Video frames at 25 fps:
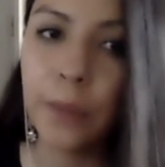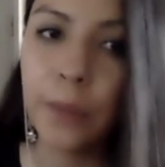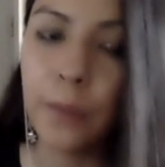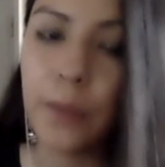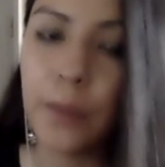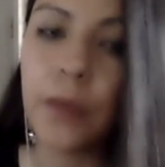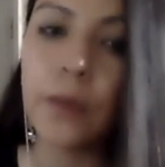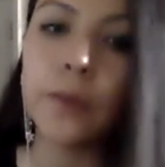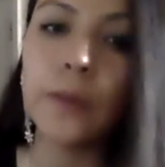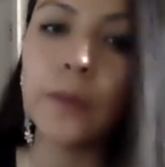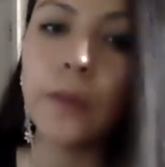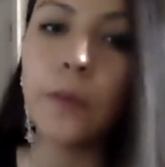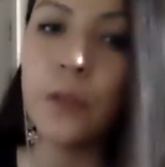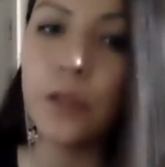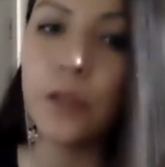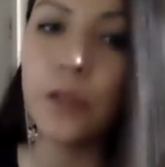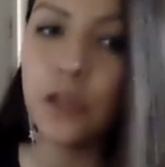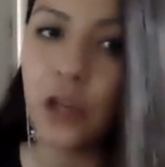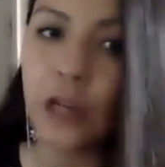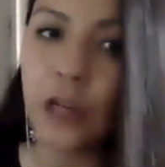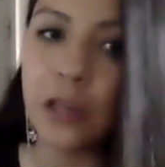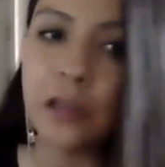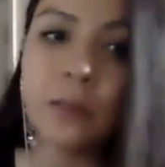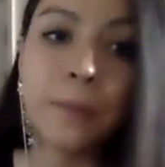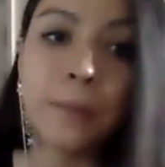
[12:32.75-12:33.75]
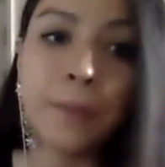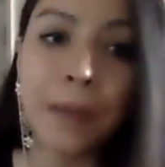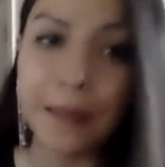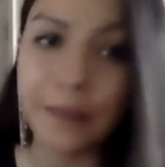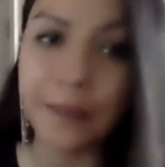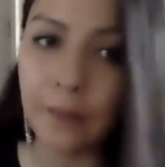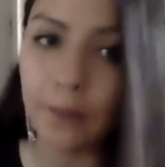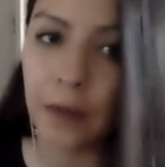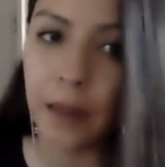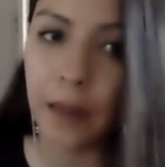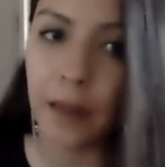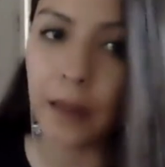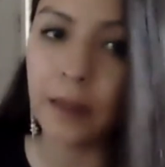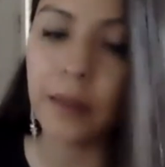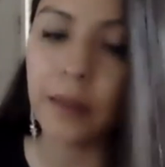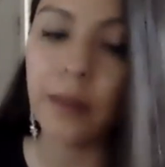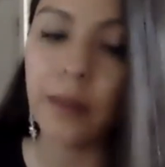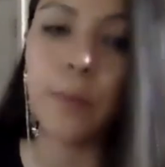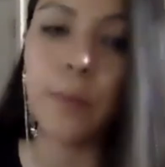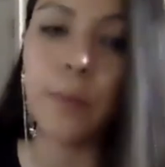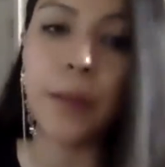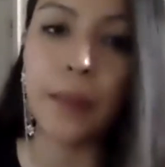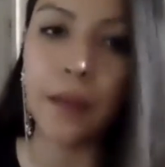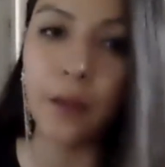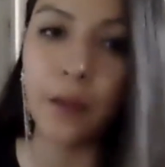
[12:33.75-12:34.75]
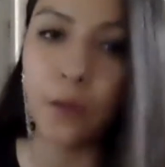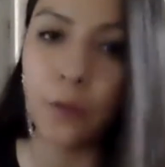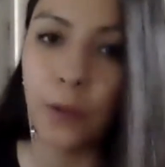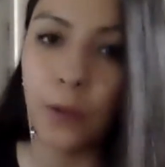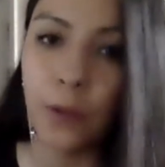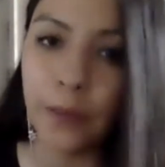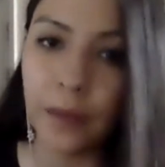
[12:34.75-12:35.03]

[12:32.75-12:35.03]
because it will change massively depending on